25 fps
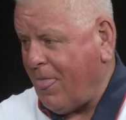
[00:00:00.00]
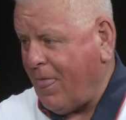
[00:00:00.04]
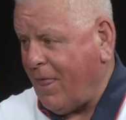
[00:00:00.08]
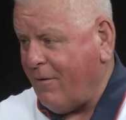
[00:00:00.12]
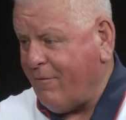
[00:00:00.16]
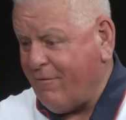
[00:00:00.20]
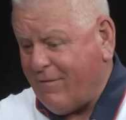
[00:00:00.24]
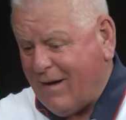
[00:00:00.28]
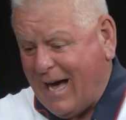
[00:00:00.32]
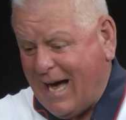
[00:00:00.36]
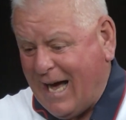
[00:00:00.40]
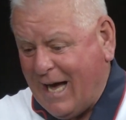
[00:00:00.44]

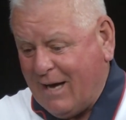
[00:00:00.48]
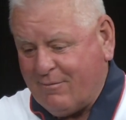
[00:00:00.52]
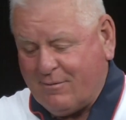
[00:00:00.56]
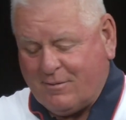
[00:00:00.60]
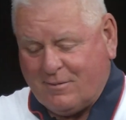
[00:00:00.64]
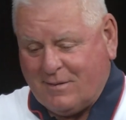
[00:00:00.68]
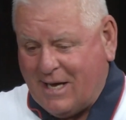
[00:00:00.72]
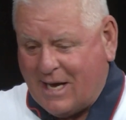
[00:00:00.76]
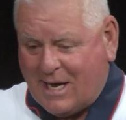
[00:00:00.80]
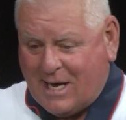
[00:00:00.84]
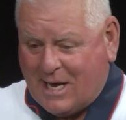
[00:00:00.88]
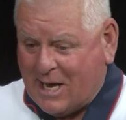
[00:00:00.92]
5.
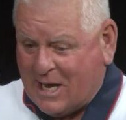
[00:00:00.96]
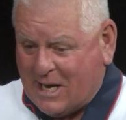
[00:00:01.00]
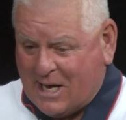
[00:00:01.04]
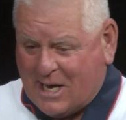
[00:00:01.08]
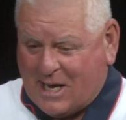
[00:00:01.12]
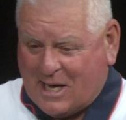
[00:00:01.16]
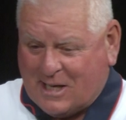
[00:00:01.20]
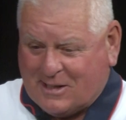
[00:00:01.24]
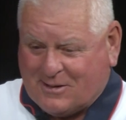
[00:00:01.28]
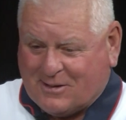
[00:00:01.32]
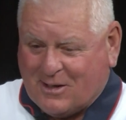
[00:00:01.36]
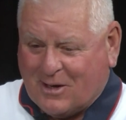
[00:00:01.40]
Wow.
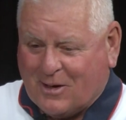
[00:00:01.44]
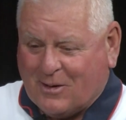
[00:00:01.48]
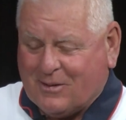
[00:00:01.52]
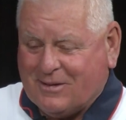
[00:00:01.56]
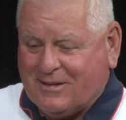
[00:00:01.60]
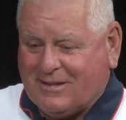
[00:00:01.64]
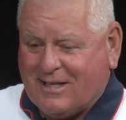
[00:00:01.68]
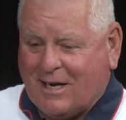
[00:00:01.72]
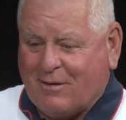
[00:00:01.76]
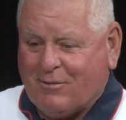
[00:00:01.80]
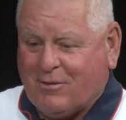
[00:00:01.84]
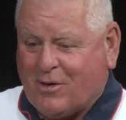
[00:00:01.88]
And so
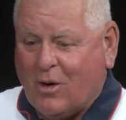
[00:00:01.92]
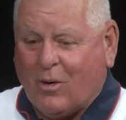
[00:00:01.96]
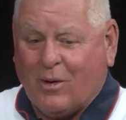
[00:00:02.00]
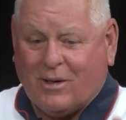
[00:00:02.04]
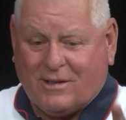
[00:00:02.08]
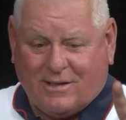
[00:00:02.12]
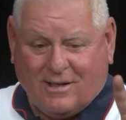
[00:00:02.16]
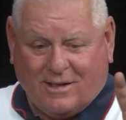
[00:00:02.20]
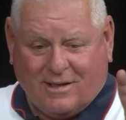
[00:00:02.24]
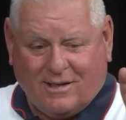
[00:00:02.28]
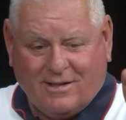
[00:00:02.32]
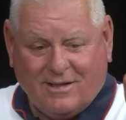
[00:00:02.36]
instead of
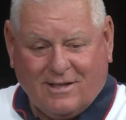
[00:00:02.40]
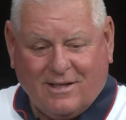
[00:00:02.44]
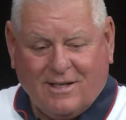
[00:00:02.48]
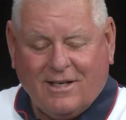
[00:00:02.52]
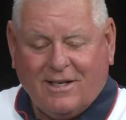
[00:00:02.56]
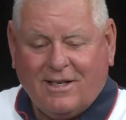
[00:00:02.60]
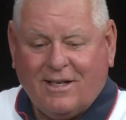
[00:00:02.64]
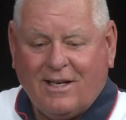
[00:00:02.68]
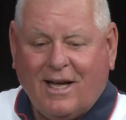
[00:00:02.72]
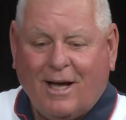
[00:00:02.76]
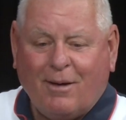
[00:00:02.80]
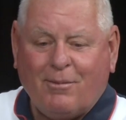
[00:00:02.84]
going to,
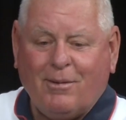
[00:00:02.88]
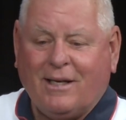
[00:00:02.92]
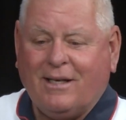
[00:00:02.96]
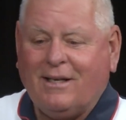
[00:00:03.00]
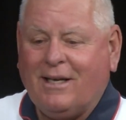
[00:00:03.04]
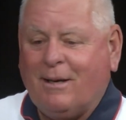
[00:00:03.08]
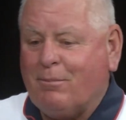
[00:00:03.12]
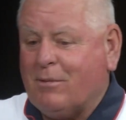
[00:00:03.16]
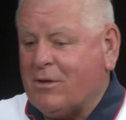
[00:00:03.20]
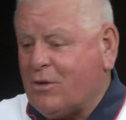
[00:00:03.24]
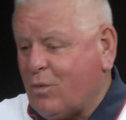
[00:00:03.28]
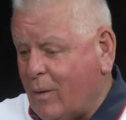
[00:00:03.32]

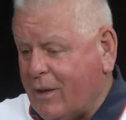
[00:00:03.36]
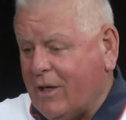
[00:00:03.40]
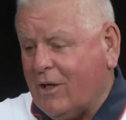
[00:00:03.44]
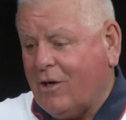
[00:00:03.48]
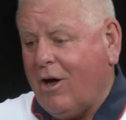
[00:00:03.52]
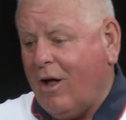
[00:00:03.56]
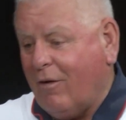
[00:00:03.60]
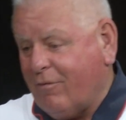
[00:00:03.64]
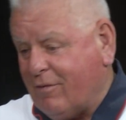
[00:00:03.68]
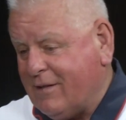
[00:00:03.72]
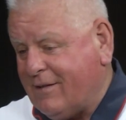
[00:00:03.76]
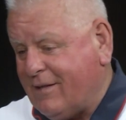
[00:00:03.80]
in between
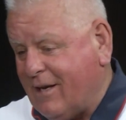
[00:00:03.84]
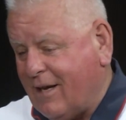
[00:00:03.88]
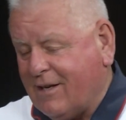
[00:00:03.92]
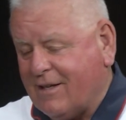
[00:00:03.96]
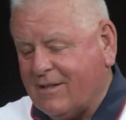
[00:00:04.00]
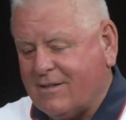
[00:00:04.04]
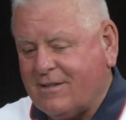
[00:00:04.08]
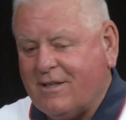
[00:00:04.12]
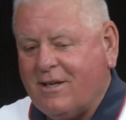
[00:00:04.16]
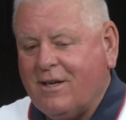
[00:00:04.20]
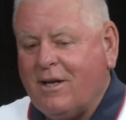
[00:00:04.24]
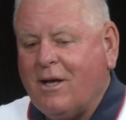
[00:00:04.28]
golf and
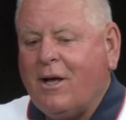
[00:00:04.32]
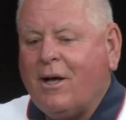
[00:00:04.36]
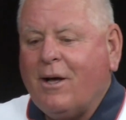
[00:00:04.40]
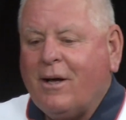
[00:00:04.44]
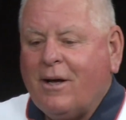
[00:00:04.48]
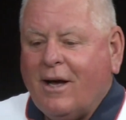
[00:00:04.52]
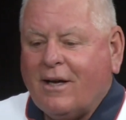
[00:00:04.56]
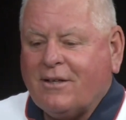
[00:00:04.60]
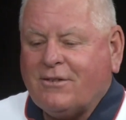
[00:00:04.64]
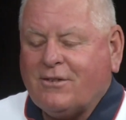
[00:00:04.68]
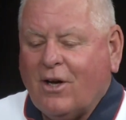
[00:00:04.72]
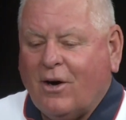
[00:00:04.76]
tennis.
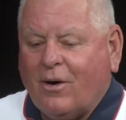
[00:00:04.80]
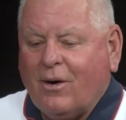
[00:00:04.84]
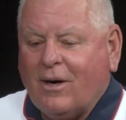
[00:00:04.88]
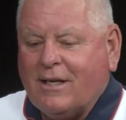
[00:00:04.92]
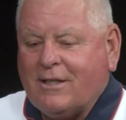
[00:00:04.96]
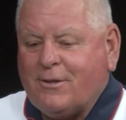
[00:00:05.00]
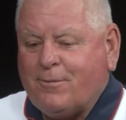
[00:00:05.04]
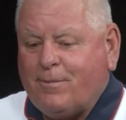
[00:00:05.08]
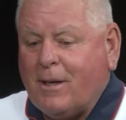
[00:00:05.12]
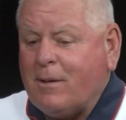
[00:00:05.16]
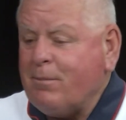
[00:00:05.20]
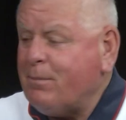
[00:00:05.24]
So
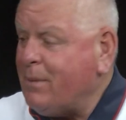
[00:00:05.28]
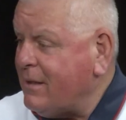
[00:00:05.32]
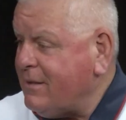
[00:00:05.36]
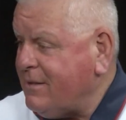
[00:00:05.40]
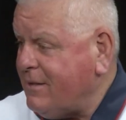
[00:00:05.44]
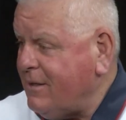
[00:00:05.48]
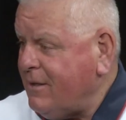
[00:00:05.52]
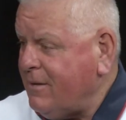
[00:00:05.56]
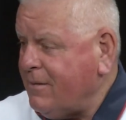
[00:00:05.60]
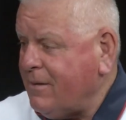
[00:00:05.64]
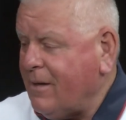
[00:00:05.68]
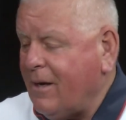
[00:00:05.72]
it's been
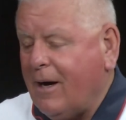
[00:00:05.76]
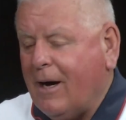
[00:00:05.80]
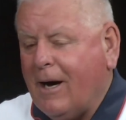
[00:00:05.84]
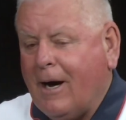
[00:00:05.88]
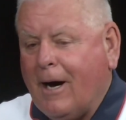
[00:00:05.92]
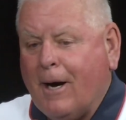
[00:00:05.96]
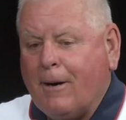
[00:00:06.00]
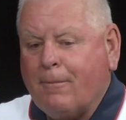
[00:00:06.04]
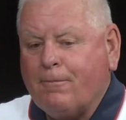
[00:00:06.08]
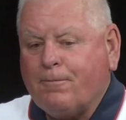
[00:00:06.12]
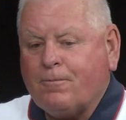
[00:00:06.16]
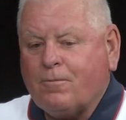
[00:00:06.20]
busy.
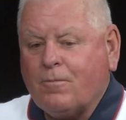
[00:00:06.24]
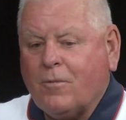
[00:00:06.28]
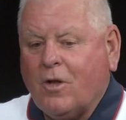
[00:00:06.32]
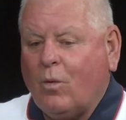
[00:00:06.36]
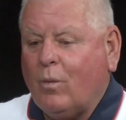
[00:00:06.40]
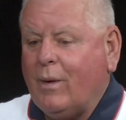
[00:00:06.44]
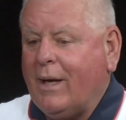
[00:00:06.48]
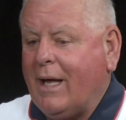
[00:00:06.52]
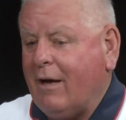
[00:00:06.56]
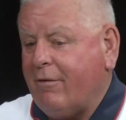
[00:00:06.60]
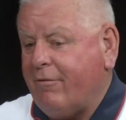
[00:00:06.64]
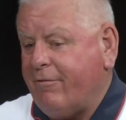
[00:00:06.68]

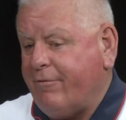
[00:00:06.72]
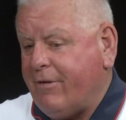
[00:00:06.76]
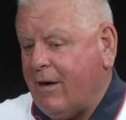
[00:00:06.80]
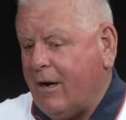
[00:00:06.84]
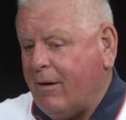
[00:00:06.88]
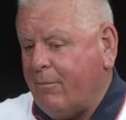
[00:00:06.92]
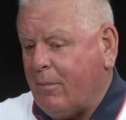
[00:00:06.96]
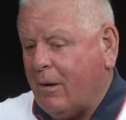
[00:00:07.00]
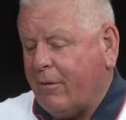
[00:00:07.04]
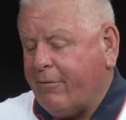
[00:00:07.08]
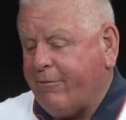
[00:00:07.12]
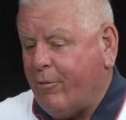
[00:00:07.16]
We have
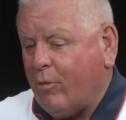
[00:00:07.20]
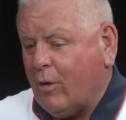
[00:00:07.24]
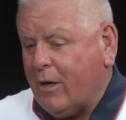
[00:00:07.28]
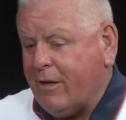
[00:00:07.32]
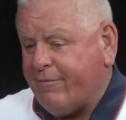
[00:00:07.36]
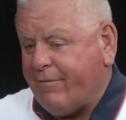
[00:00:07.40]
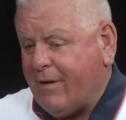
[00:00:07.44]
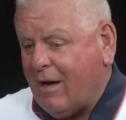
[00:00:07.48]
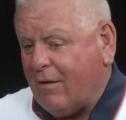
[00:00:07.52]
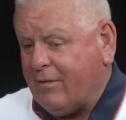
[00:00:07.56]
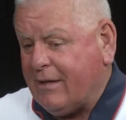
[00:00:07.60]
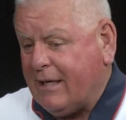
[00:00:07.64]
about
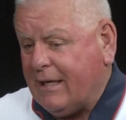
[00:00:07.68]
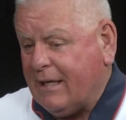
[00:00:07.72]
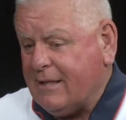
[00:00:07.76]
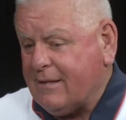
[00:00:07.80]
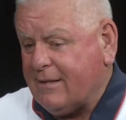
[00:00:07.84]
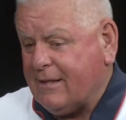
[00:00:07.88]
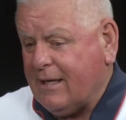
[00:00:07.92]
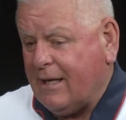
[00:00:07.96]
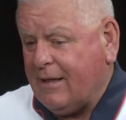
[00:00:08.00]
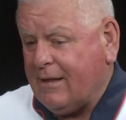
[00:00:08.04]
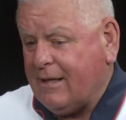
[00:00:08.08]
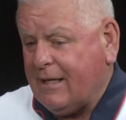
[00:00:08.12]
45
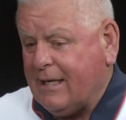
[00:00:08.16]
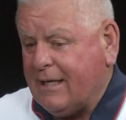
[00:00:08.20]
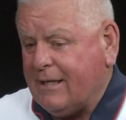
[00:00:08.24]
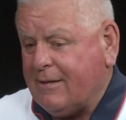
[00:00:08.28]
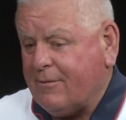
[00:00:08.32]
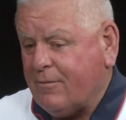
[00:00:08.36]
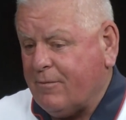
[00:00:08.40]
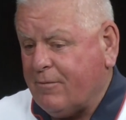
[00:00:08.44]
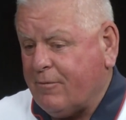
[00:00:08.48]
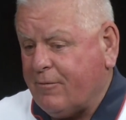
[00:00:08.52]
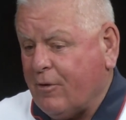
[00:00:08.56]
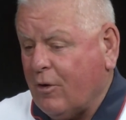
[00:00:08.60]
kids in the
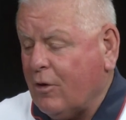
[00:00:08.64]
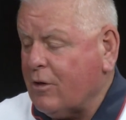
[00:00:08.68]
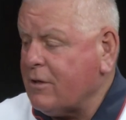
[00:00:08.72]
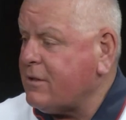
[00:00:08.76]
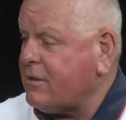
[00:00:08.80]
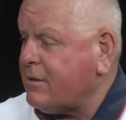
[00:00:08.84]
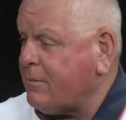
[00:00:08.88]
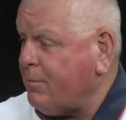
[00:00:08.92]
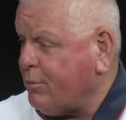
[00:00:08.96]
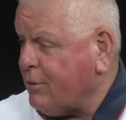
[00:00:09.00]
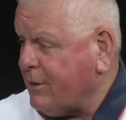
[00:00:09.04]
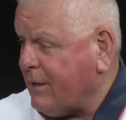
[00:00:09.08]

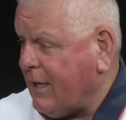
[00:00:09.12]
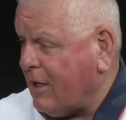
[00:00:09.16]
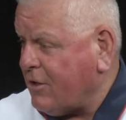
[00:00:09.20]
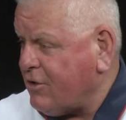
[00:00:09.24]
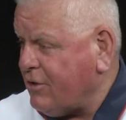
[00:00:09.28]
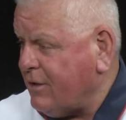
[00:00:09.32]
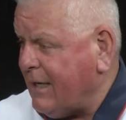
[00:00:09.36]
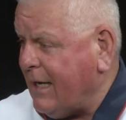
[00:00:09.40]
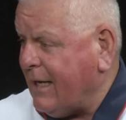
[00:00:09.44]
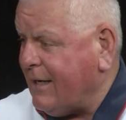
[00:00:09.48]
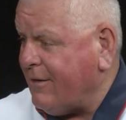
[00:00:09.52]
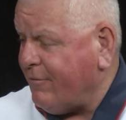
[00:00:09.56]
first
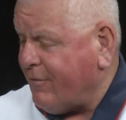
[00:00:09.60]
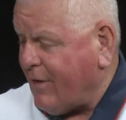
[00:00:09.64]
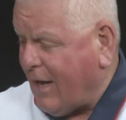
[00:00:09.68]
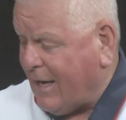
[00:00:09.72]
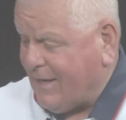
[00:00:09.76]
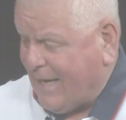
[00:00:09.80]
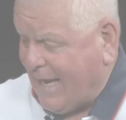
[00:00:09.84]
production at